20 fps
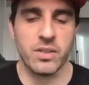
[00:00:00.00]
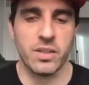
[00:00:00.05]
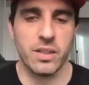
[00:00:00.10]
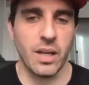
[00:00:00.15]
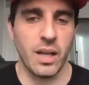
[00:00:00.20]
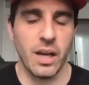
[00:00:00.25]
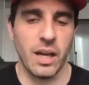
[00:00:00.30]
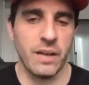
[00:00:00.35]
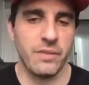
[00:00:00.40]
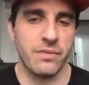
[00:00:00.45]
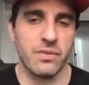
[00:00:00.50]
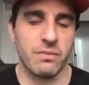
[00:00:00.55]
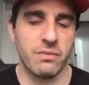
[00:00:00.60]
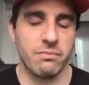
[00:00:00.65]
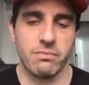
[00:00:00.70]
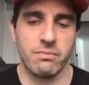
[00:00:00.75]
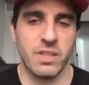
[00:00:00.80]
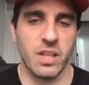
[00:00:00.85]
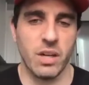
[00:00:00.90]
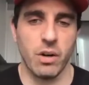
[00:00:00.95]
And, and I've
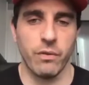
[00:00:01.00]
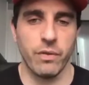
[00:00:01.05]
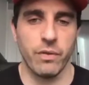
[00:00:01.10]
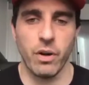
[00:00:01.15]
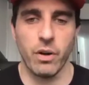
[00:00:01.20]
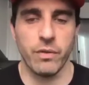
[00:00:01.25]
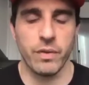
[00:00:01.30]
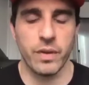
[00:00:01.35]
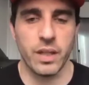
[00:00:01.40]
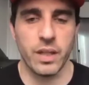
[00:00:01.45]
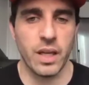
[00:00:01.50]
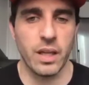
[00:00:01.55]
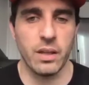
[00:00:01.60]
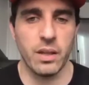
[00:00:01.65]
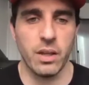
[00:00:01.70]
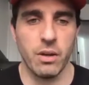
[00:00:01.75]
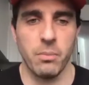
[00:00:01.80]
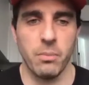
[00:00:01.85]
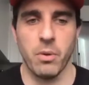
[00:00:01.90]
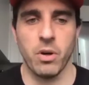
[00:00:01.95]
said over and over again,
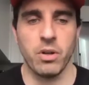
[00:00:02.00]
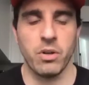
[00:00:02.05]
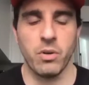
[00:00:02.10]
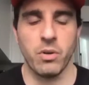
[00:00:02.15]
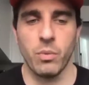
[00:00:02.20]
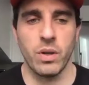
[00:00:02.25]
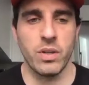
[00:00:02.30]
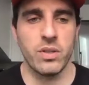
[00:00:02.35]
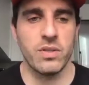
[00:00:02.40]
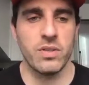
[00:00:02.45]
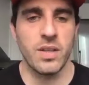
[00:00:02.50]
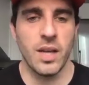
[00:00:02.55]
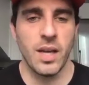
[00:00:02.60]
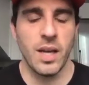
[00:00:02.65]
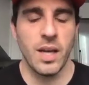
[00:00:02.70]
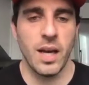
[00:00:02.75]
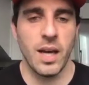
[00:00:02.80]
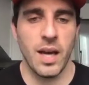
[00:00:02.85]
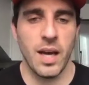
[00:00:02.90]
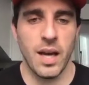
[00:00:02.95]
you know, Mark was
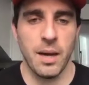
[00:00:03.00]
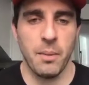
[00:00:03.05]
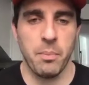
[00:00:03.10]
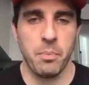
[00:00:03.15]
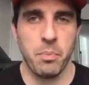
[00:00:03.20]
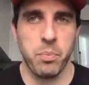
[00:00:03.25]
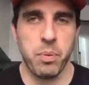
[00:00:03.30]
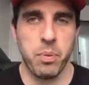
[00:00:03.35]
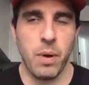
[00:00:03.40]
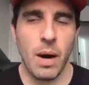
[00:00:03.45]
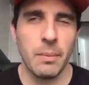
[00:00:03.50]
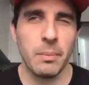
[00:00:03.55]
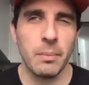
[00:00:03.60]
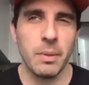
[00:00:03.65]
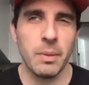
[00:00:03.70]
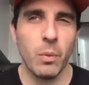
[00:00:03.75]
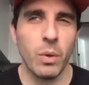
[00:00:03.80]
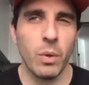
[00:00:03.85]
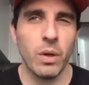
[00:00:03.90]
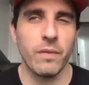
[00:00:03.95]
uh,
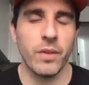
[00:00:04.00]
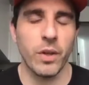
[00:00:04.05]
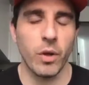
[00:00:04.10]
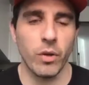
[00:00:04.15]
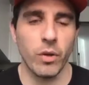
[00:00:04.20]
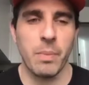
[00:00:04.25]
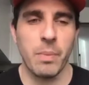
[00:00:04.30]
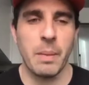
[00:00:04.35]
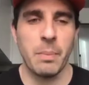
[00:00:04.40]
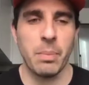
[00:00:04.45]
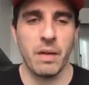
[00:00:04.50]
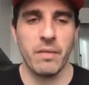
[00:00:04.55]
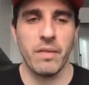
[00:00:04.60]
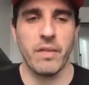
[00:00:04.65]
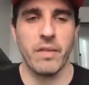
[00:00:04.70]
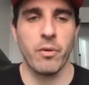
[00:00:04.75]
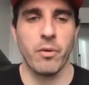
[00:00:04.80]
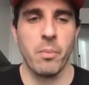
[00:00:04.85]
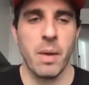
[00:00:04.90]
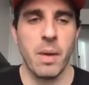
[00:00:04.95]
probably one of the only people I've
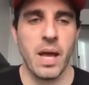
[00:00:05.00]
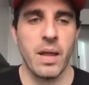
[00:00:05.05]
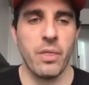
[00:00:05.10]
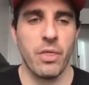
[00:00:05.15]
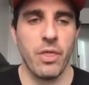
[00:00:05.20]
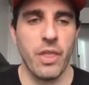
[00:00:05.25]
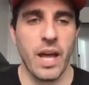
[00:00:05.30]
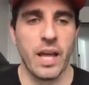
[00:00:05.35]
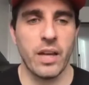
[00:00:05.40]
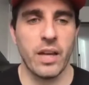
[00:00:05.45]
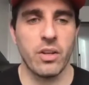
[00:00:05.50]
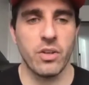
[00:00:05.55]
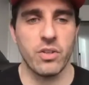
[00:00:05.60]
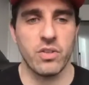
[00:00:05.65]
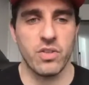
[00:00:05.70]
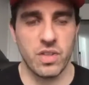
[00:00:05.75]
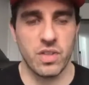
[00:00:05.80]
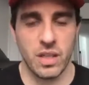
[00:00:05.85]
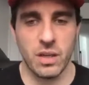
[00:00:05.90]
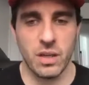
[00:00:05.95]
ever met that could
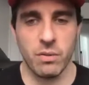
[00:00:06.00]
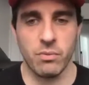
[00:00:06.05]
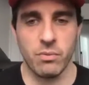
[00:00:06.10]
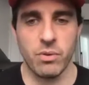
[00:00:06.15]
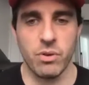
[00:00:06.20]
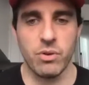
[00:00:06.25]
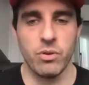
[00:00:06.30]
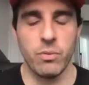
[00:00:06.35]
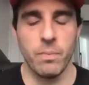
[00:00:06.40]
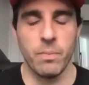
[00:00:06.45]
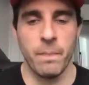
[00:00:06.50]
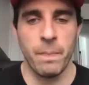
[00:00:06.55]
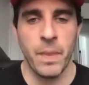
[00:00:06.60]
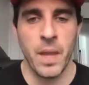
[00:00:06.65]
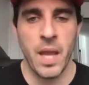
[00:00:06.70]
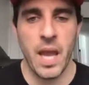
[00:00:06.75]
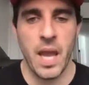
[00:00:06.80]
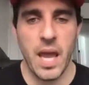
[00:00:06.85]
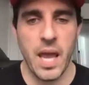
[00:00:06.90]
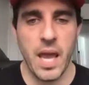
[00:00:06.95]
sit in a room
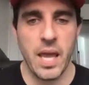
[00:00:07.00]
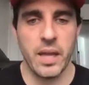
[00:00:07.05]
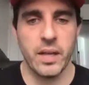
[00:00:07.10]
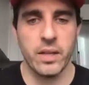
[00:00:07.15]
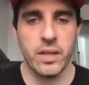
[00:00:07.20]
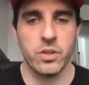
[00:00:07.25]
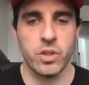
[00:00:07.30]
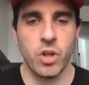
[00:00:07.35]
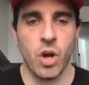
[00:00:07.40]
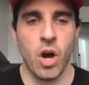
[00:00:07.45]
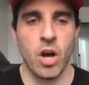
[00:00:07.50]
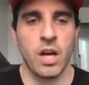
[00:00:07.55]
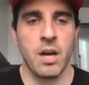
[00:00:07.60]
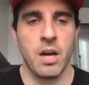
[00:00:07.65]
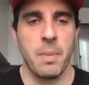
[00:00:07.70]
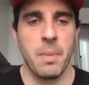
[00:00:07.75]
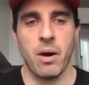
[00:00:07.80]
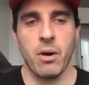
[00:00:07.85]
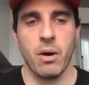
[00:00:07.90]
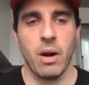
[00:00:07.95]
and talk
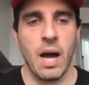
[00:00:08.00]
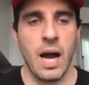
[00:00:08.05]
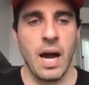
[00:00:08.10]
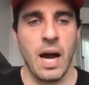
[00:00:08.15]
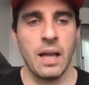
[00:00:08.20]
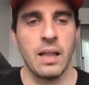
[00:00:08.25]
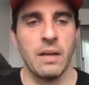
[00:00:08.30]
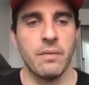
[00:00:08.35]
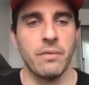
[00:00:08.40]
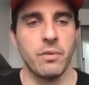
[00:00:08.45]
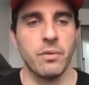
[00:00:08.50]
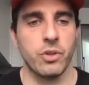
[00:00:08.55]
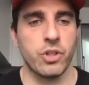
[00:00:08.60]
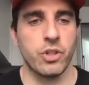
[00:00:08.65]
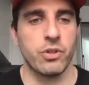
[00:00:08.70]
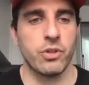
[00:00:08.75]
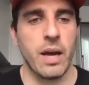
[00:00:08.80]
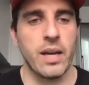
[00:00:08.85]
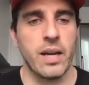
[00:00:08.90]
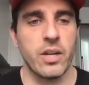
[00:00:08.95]
about high level
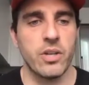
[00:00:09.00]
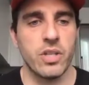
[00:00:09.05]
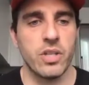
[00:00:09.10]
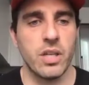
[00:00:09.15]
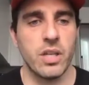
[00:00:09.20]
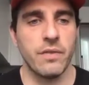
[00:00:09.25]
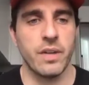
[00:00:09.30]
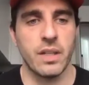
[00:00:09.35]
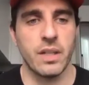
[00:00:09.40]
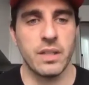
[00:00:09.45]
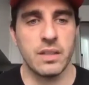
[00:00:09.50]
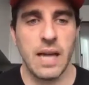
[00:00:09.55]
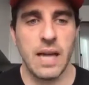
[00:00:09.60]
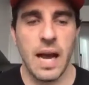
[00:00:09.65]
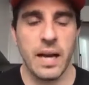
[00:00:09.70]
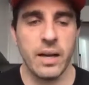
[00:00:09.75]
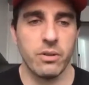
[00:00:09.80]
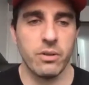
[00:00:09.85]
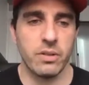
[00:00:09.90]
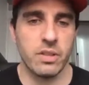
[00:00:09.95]
strategy of an
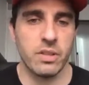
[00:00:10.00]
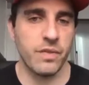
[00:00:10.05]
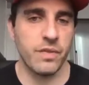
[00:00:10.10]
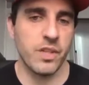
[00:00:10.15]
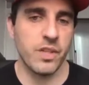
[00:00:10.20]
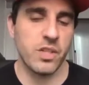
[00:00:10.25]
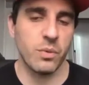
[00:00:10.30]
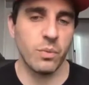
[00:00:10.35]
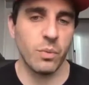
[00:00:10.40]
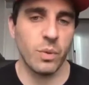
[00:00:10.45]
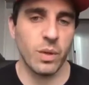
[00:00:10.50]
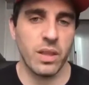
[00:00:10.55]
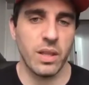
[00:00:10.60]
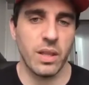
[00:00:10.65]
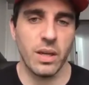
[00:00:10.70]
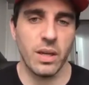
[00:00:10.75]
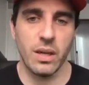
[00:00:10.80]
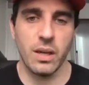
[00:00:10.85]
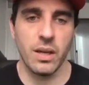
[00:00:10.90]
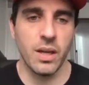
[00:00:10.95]
entire division
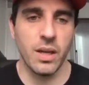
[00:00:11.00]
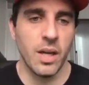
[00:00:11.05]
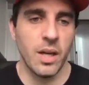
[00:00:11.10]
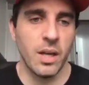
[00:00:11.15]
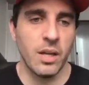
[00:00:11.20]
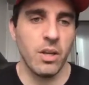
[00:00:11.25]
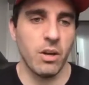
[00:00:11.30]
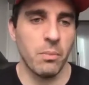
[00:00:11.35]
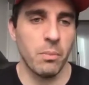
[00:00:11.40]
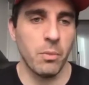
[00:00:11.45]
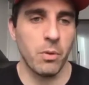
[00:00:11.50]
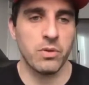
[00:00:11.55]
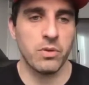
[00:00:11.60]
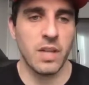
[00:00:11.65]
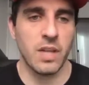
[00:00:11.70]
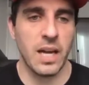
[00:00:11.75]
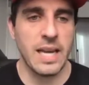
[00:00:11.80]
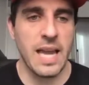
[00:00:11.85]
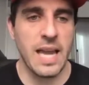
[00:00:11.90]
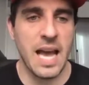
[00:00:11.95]
within a you know
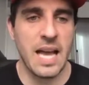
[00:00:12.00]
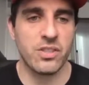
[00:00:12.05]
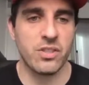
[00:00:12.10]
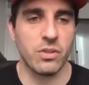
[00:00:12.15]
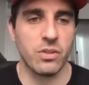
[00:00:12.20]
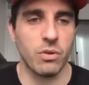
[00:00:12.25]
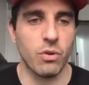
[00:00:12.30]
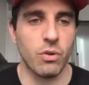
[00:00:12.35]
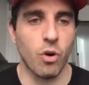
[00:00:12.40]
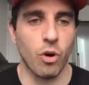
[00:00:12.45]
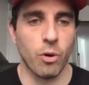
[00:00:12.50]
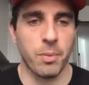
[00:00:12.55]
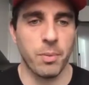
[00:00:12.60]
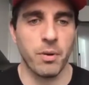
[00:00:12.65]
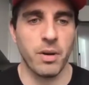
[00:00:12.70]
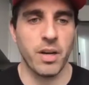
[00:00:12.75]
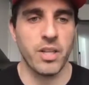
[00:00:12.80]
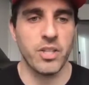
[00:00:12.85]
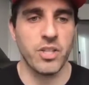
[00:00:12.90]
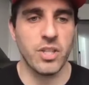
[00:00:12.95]
multinational
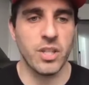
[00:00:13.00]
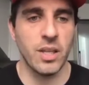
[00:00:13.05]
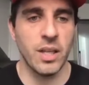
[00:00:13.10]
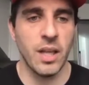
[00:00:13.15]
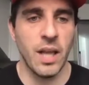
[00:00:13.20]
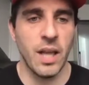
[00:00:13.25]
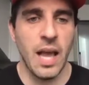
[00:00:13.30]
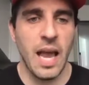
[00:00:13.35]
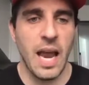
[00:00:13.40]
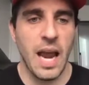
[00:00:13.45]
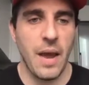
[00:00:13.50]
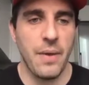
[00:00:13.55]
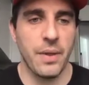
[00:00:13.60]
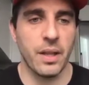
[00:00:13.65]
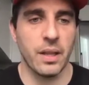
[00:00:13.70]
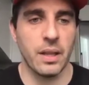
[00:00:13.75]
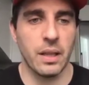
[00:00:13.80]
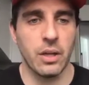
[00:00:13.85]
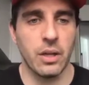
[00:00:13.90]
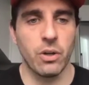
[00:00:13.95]
corporation, and
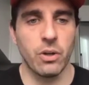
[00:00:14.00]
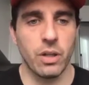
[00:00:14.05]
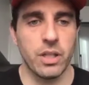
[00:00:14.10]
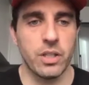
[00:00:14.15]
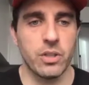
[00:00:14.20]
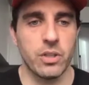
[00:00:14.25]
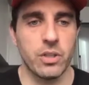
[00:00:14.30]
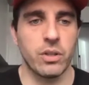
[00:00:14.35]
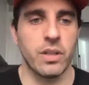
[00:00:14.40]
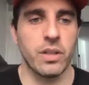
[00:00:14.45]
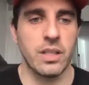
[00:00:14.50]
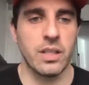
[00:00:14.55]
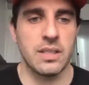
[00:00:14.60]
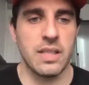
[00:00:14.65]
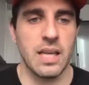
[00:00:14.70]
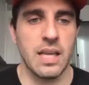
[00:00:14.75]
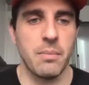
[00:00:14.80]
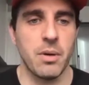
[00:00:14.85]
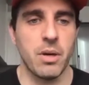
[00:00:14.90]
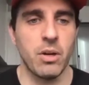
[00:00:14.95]
then literally during the
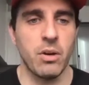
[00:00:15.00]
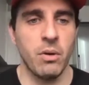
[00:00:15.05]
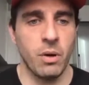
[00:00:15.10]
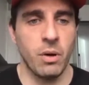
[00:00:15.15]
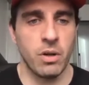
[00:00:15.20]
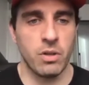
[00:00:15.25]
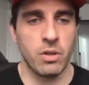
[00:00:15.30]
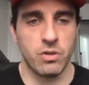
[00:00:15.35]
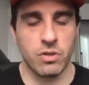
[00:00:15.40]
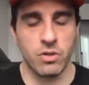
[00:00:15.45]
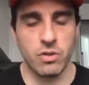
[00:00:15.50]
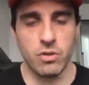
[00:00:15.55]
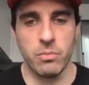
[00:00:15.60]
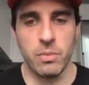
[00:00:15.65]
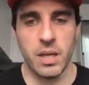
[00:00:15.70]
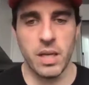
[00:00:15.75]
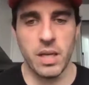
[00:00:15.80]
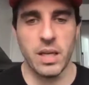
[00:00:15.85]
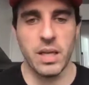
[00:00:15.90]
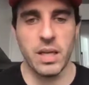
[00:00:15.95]
demo, zoom
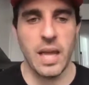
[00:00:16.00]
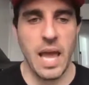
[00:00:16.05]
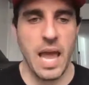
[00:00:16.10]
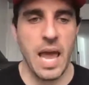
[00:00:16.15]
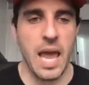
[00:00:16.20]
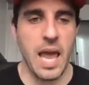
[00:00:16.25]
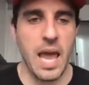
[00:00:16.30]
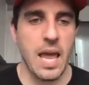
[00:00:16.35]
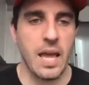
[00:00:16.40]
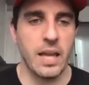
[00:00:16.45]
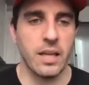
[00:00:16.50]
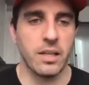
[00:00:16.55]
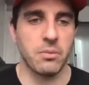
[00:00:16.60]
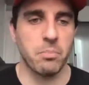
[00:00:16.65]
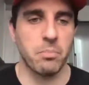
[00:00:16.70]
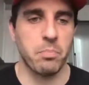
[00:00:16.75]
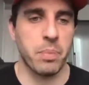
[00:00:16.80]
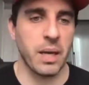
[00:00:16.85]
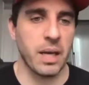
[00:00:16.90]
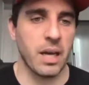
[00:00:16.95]
in and
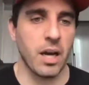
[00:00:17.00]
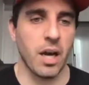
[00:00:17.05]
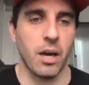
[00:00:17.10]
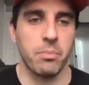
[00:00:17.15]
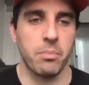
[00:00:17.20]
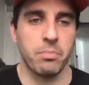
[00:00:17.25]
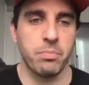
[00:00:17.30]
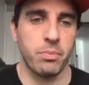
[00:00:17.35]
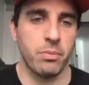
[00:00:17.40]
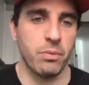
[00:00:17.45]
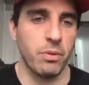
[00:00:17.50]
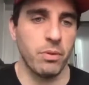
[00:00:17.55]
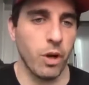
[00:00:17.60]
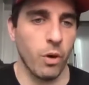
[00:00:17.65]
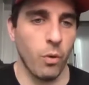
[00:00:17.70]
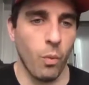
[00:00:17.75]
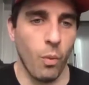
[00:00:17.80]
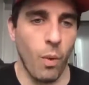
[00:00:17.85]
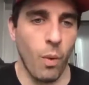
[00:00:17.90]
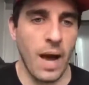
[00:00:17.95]
pick up you know
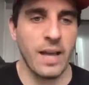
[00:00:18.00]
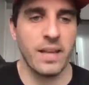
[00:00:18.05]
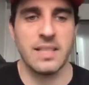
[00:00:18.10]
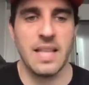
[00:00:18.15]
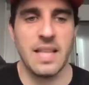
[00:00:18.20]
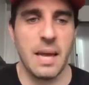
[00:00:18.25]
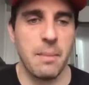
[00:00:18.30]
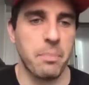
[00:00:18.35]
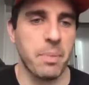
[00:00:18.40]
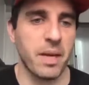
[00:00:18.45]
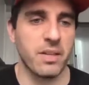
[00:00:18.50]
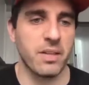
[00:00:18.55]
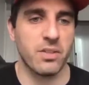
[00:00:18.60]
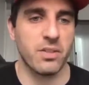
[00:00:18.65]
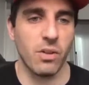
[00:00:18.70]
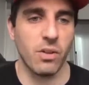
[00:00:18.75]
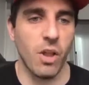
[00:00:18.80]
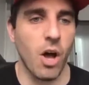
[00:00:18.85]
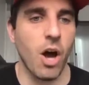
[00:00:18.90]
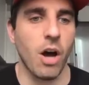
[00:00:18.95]
why is that
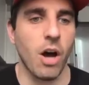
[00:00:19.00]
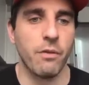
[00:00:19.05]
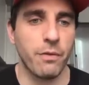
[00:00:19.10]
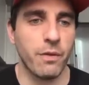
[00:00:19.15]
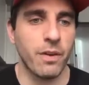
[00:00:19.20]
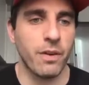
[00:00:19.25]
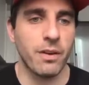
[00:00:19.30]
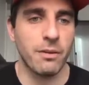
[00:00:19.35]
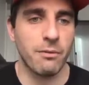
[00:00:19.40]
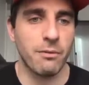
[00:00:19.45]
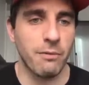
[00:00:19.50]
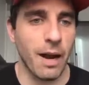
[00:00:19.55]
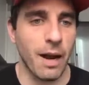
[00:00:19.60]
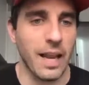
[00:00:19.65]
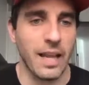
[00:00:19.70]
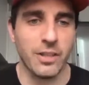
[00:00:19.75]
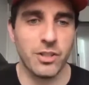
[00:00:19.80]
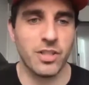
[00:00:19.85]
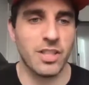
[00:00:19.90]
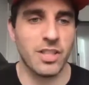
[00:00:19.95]
pixel off right
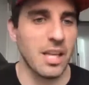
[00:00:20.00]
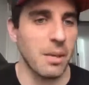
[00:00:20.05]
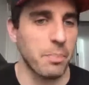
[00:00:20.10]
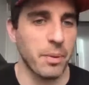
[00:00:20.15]
and just the mm-hmm.